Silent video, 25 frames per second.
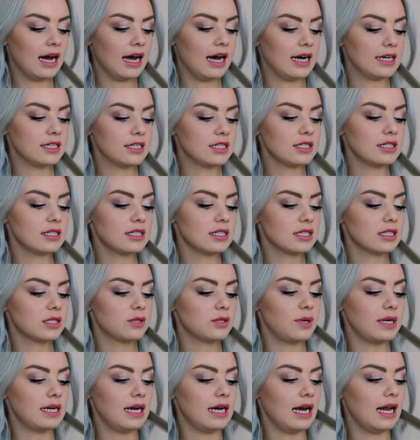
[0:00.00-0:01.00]
And just
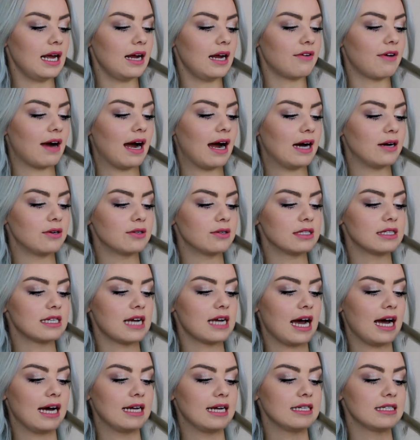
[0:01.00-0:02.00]
twiddle it around,
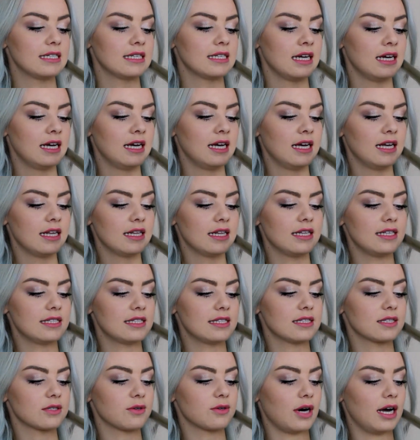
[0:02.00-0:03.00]
and
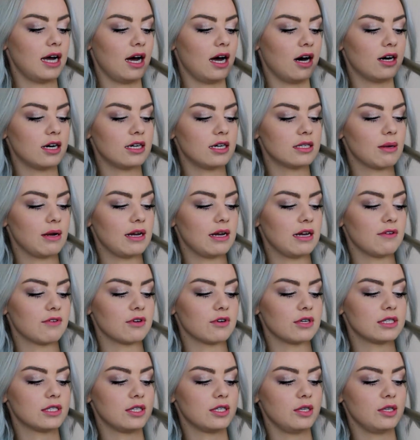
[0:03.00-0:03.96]
This is quite hard when you've got